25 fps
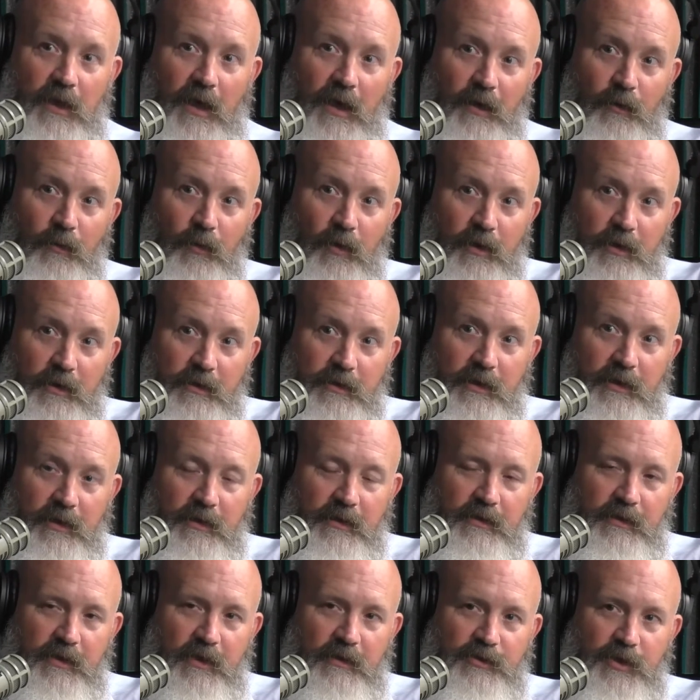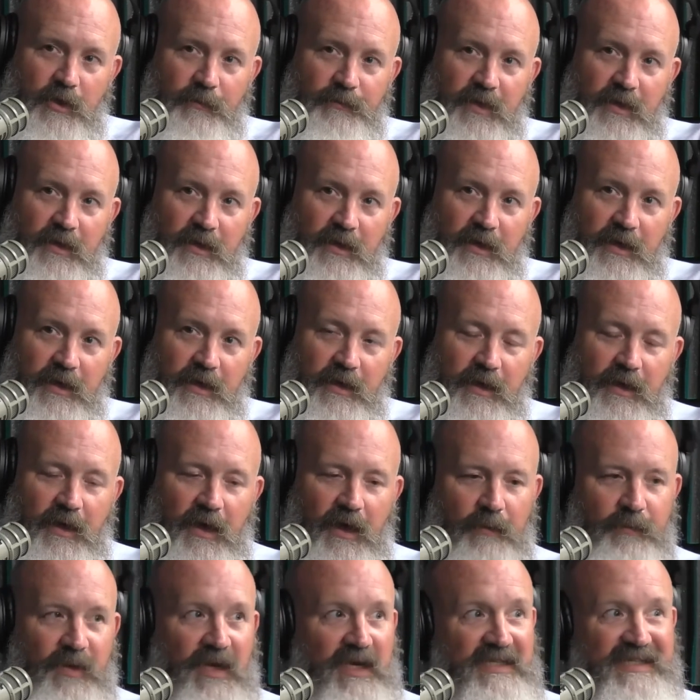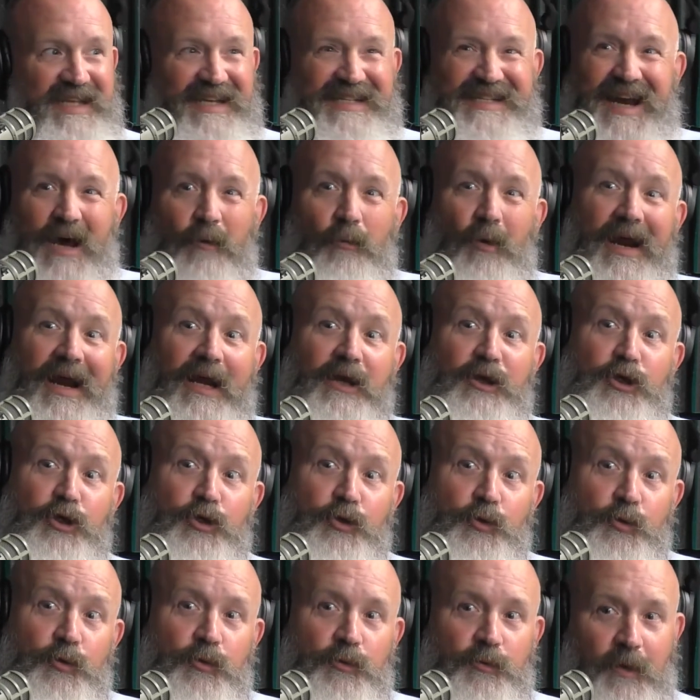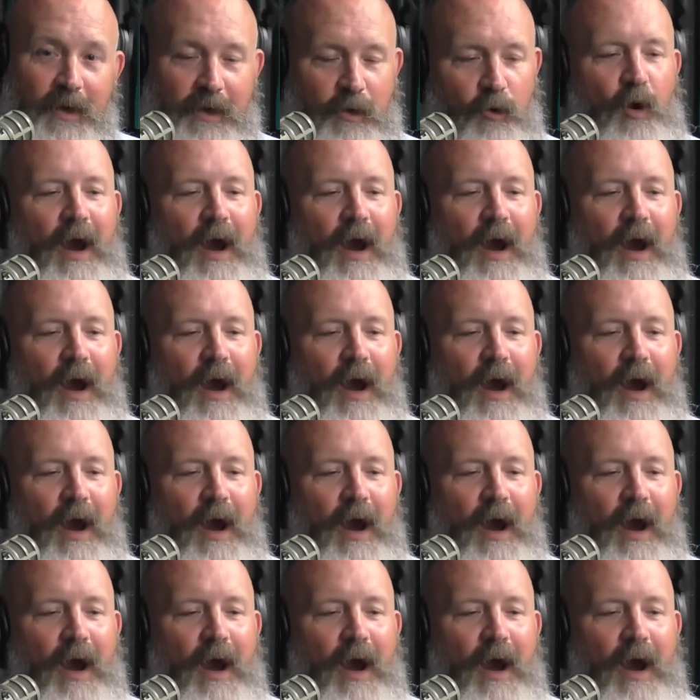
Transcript: I don't want to jump into the gig economy because that's not what I do, right?